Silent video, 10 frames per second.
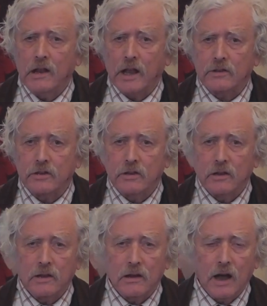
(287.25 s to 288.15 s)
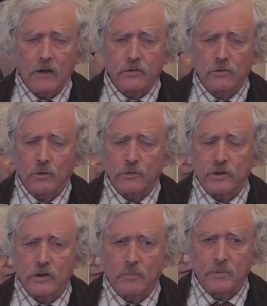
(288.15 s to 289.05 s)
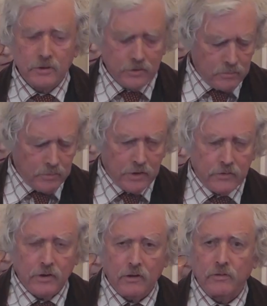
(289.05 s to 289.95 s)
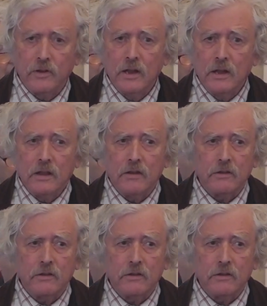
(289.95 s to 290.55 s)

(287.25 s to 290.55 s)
an elected House of Lords in competition with itself.